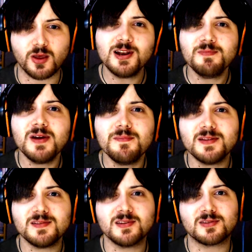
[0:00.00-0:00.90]
What am I
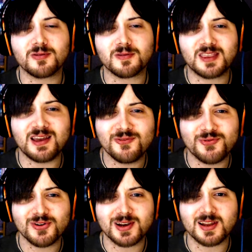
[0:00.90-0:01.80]
meant to do
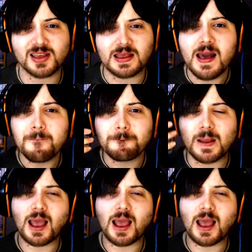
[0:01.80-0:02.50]
differently? Like,